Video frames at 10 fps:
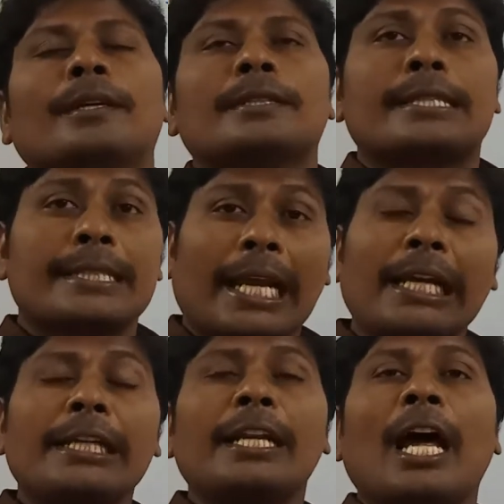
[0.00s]

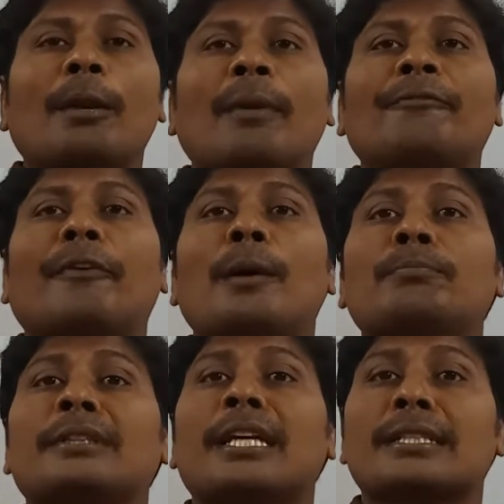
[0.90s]
Second normal
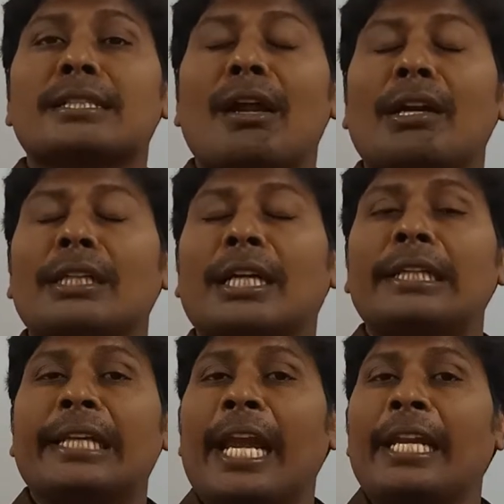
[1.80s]
form does not
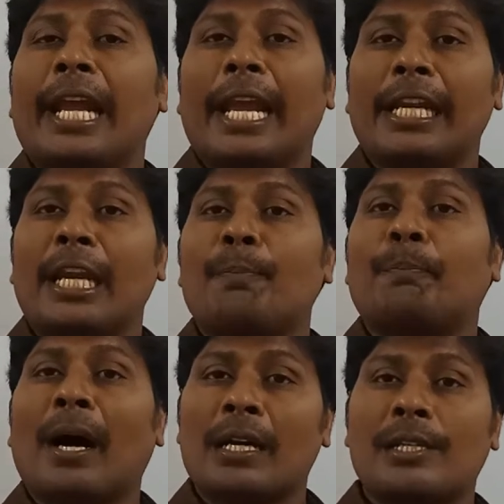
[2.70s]
contain
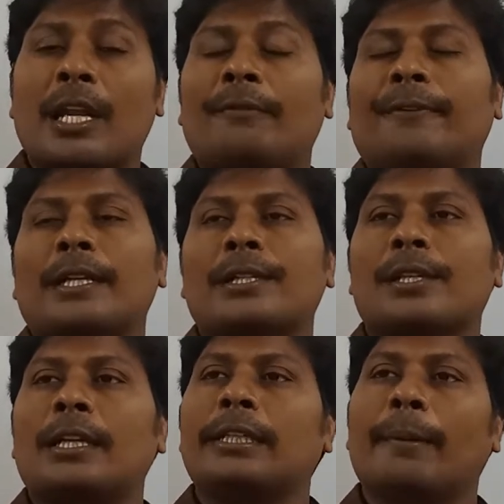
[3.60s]
any partial
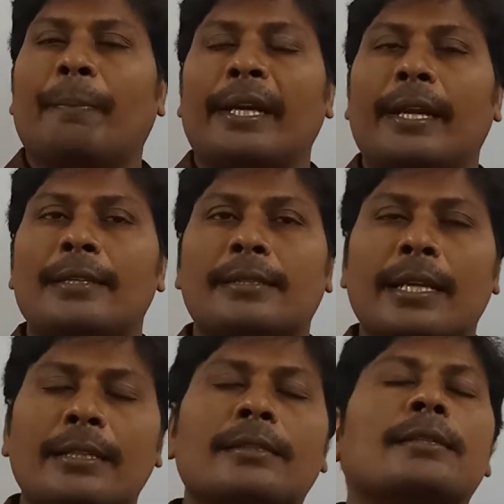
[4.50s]
functional
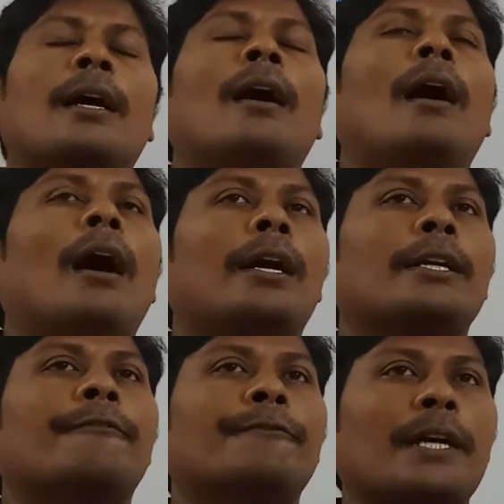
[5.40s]
dependencies.
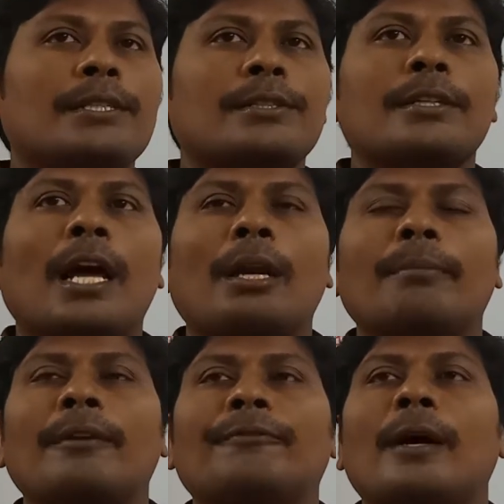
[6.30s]
And first
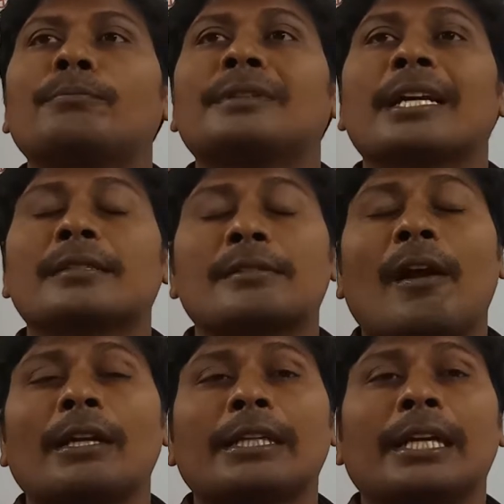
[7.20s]
normal form does
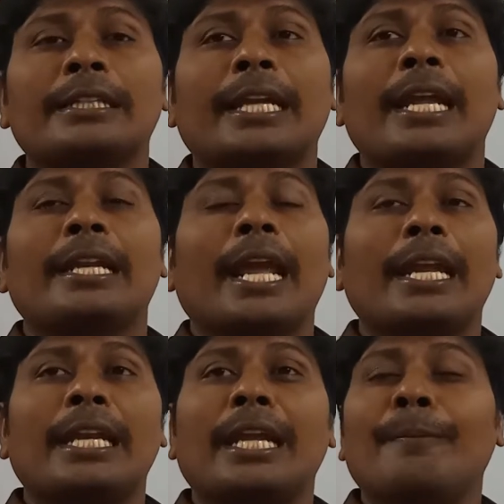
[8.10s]
not contain
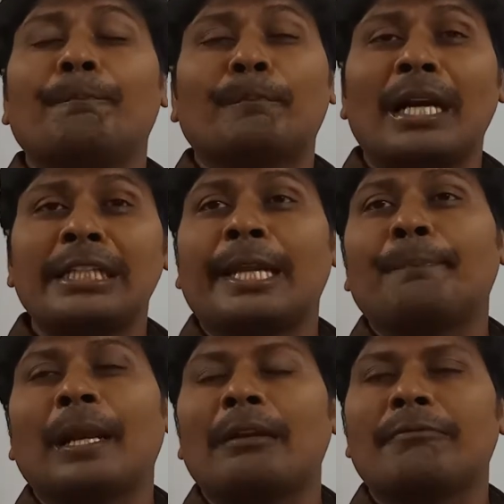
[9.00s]
any
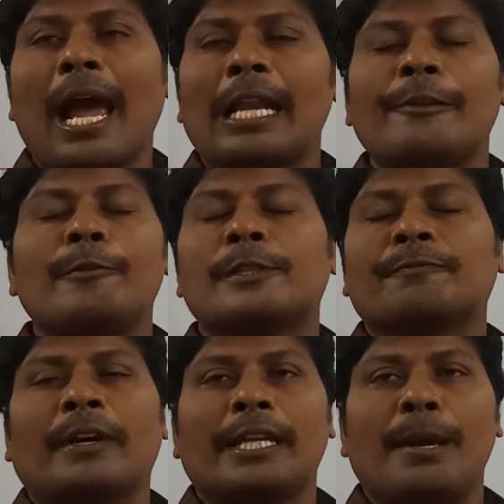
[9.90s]
multiple values
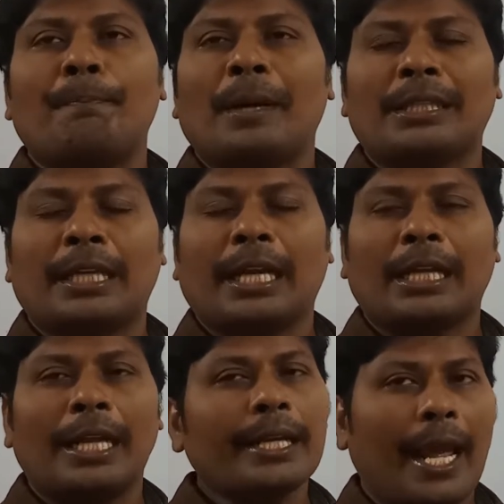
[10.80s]
for a
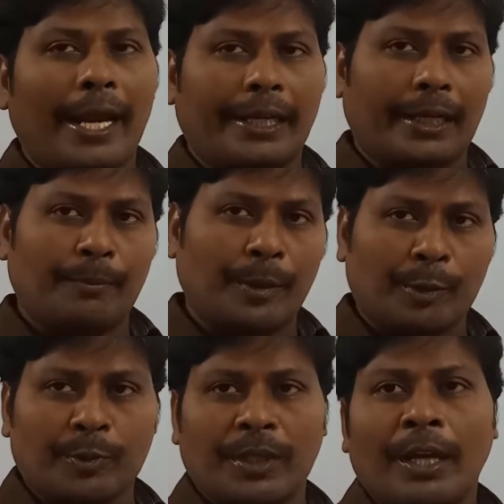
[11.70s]
particular
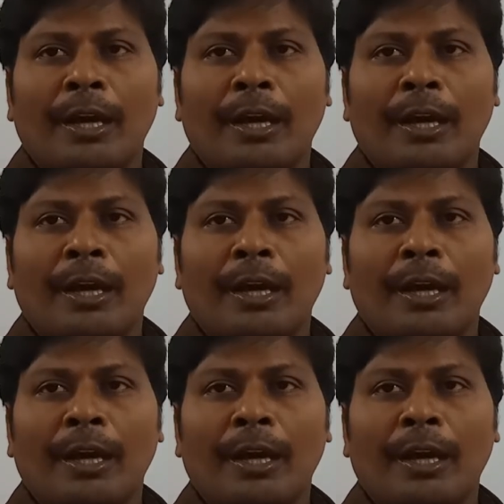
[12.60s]
attribute.